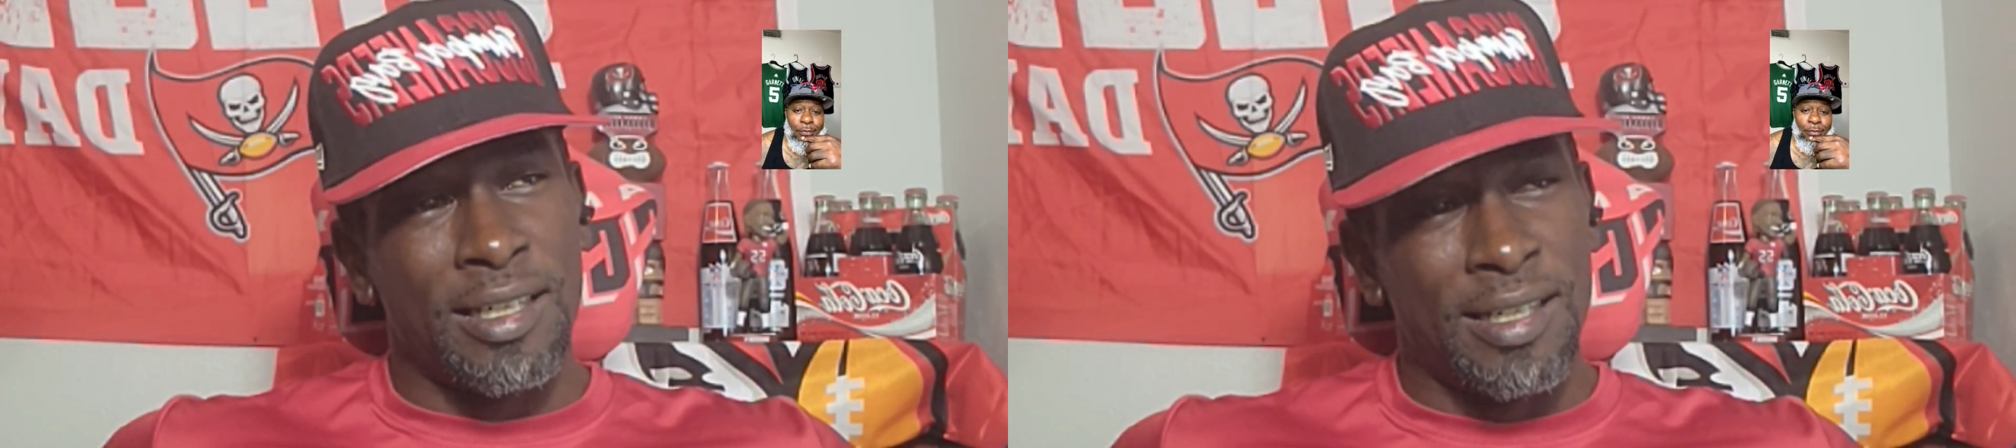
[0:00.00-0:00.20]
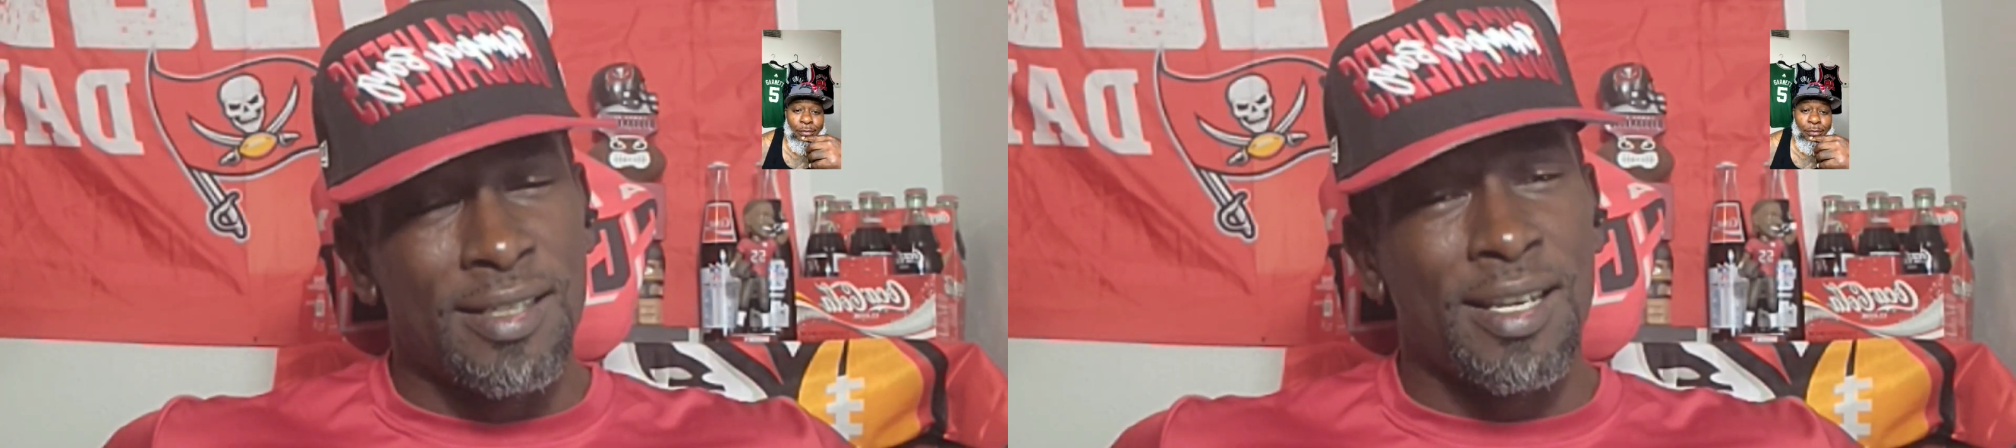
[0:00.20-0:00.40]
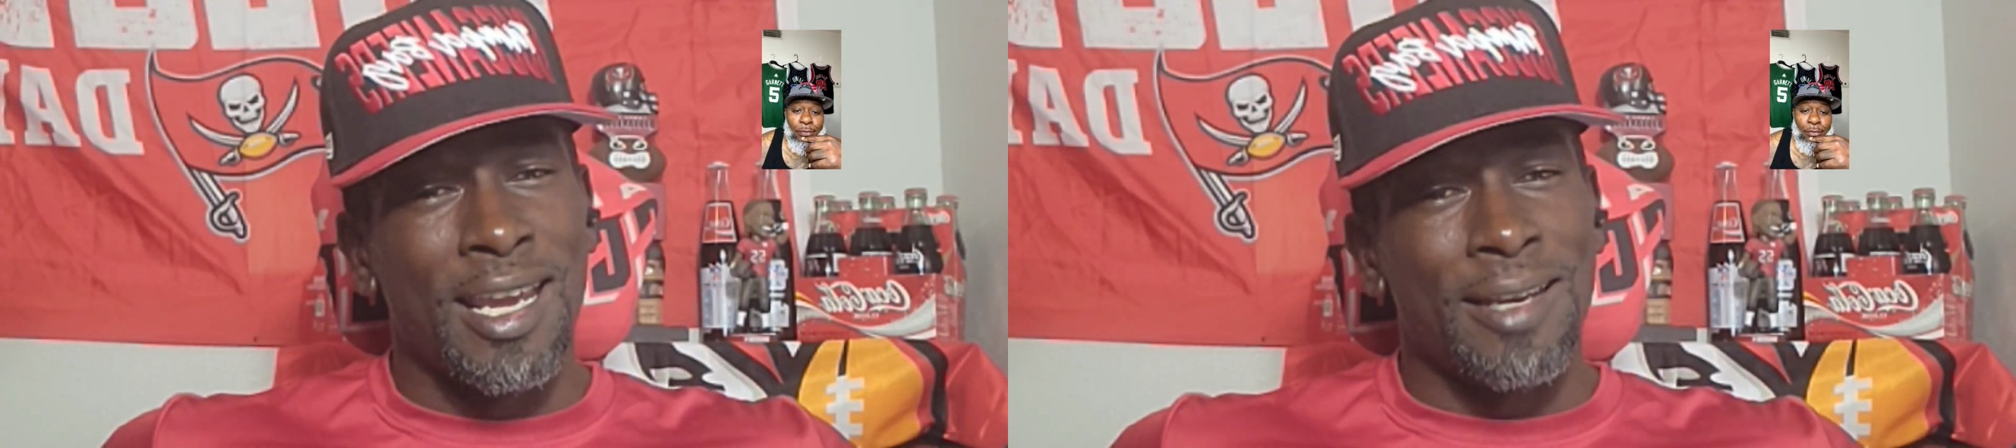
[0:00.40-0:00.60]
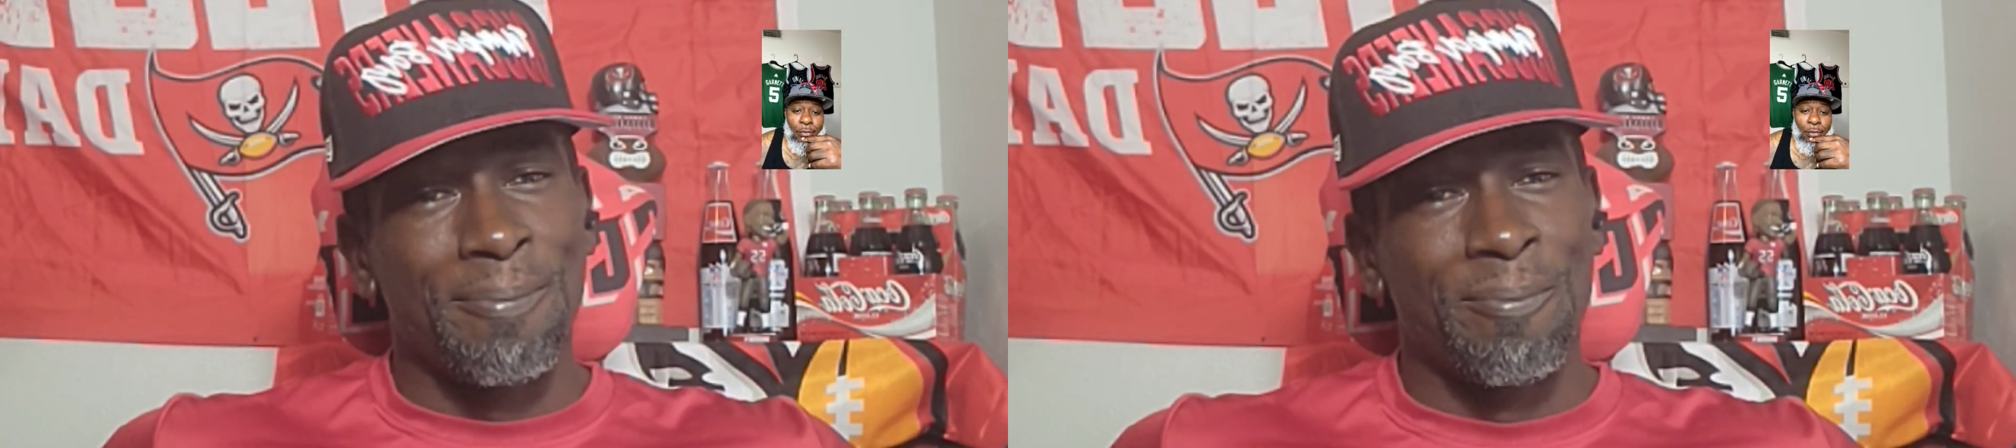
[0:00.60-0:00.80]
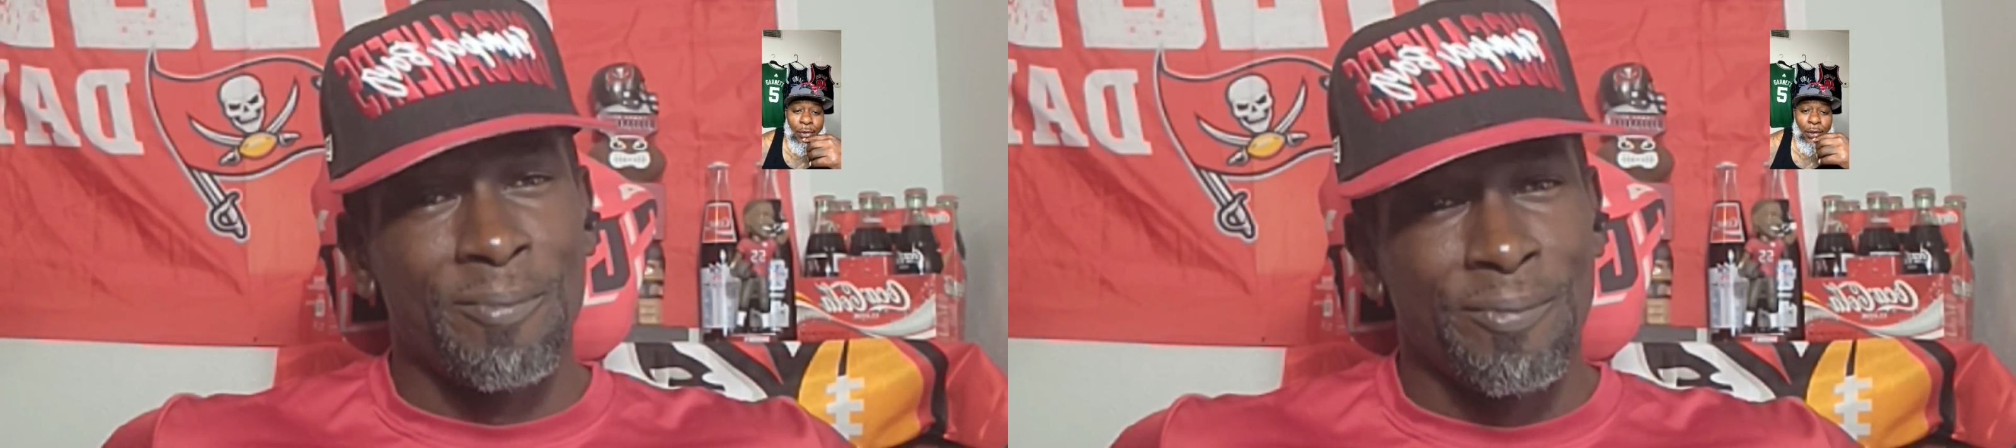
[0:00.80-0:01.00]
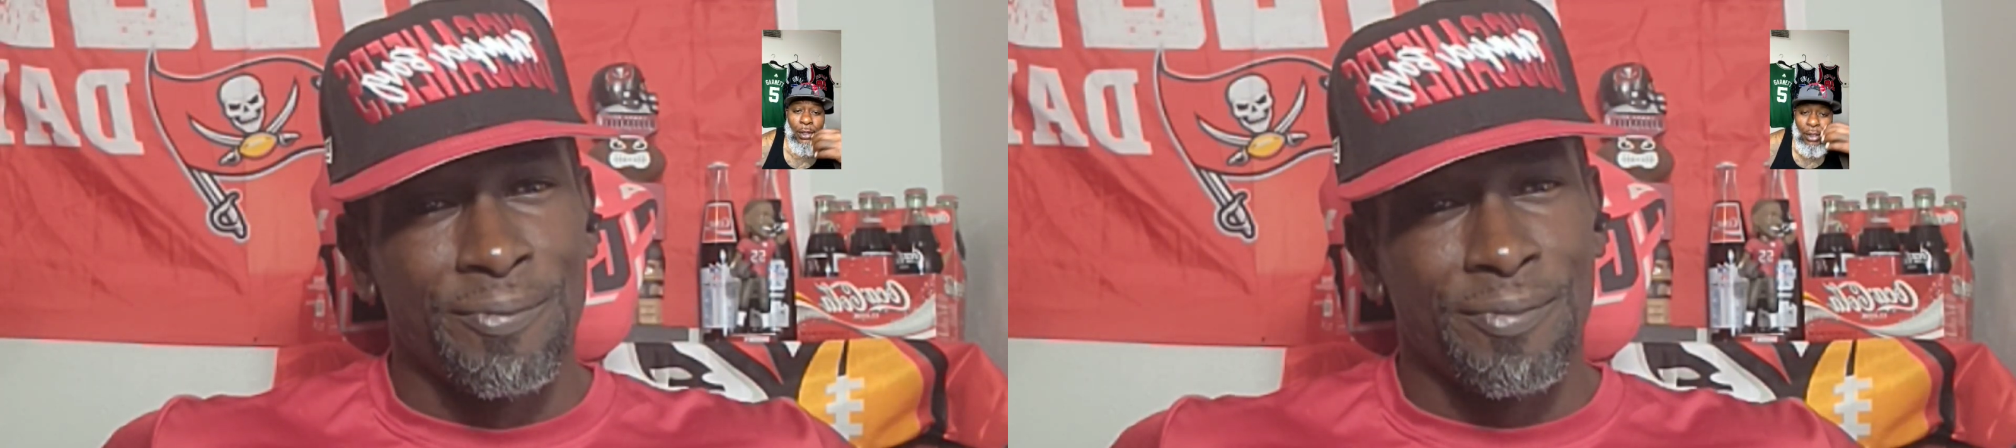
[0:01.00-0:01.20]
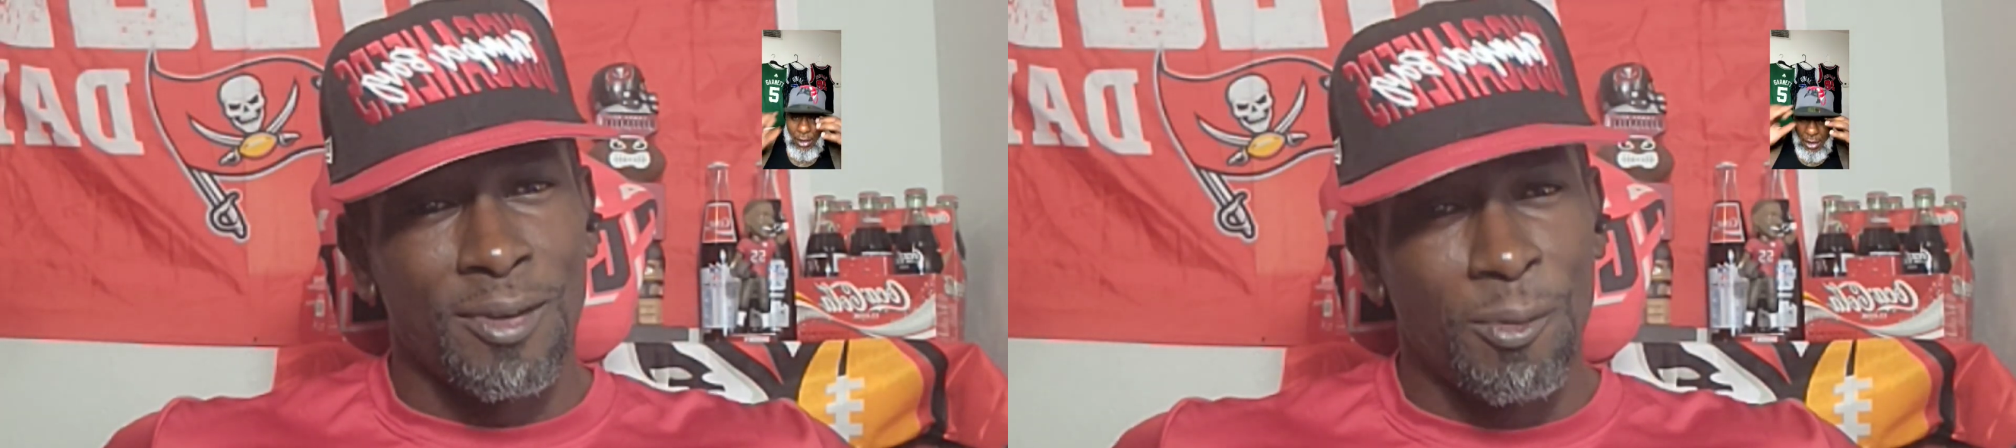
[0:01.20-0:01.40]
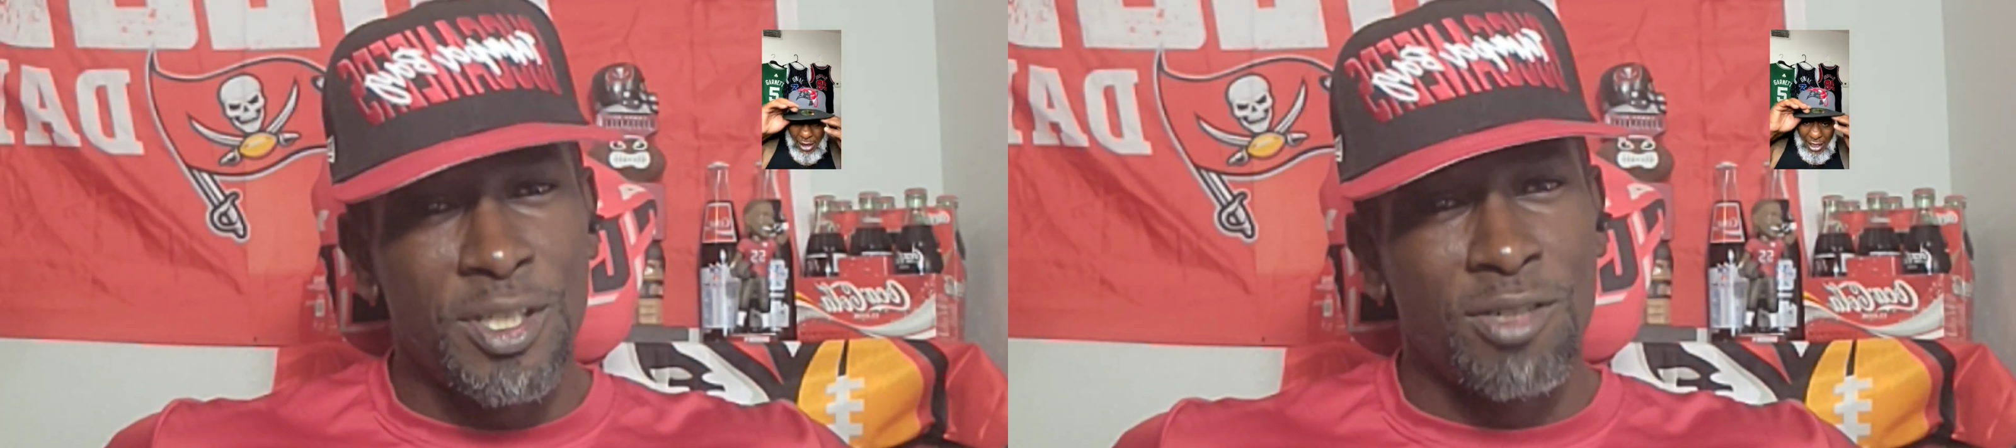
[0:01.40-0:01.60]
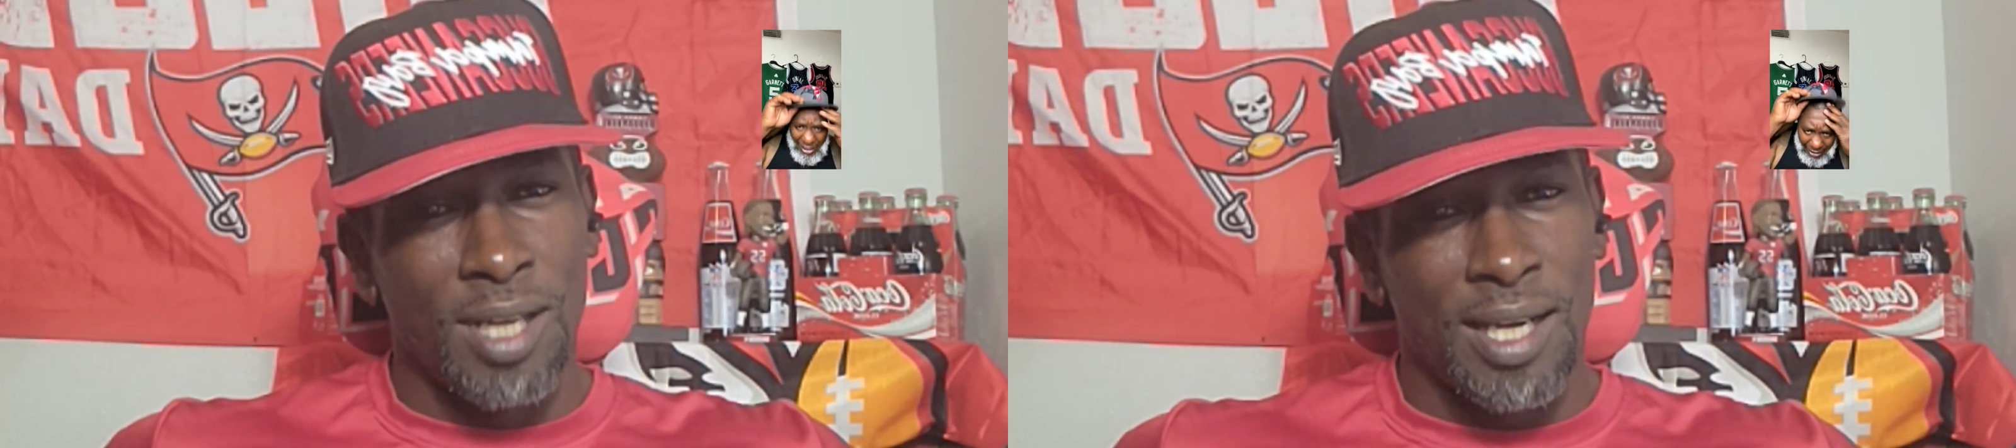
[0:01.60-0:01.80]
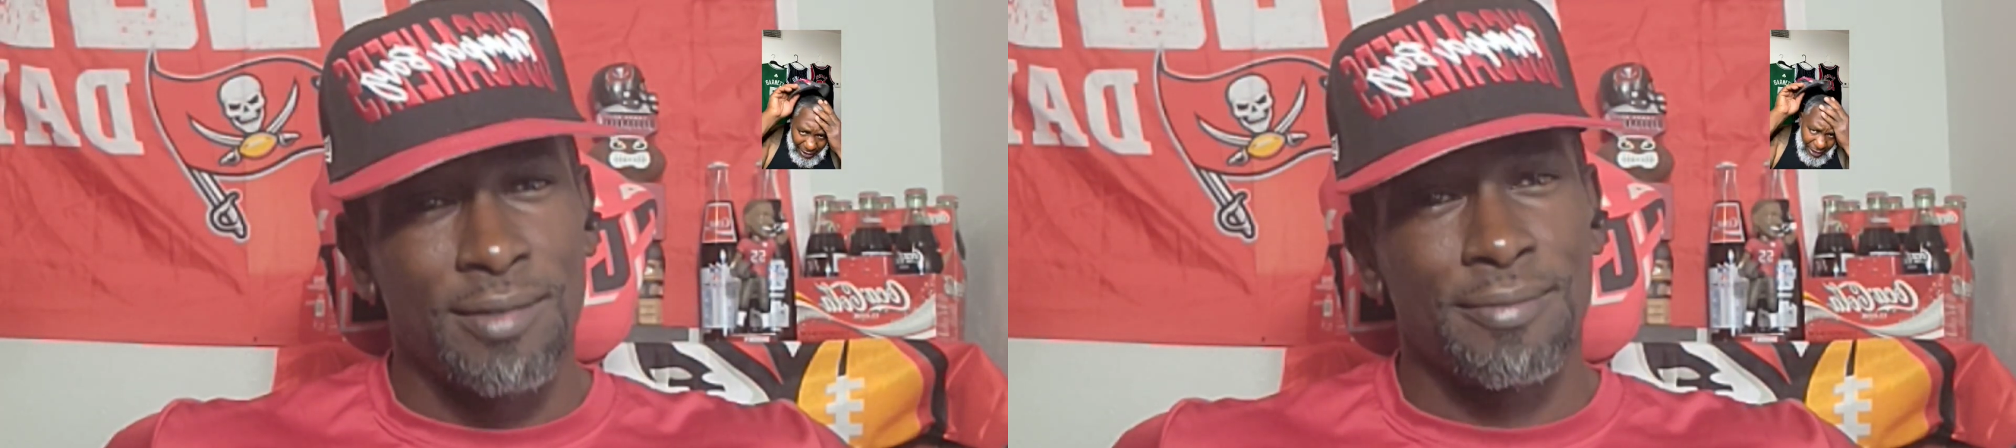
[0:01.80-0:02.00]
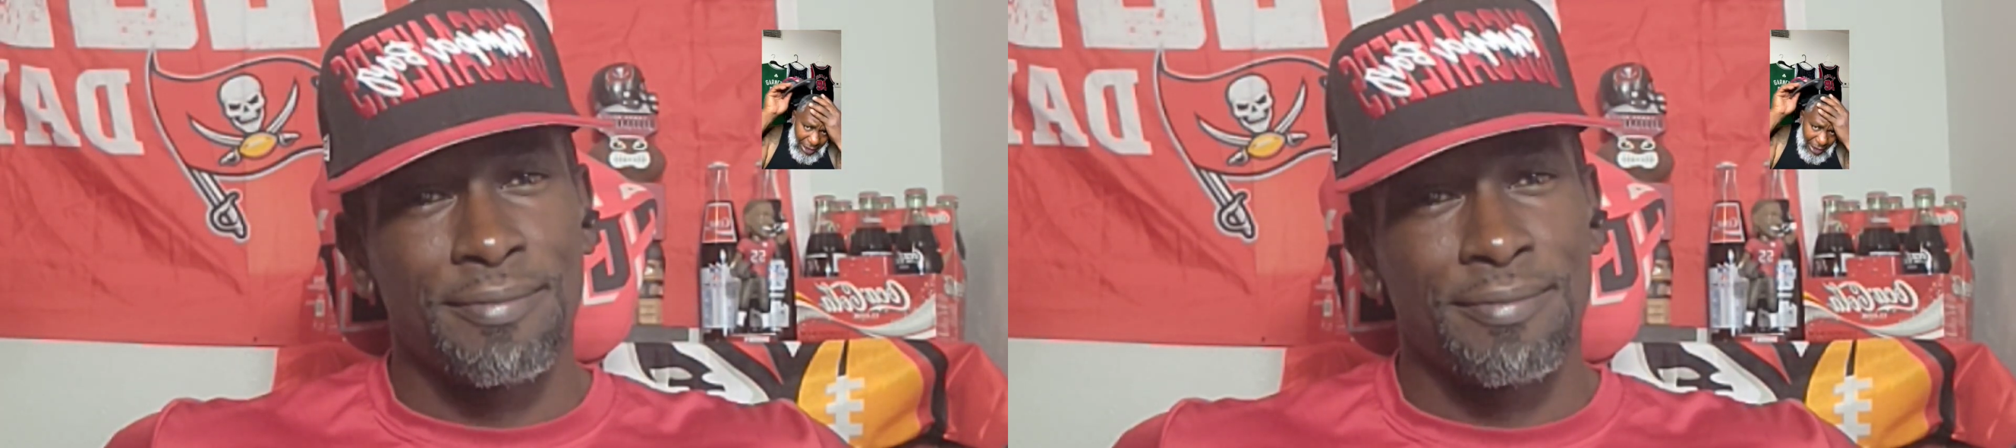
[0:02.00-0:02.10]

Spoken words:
in this game? What you like?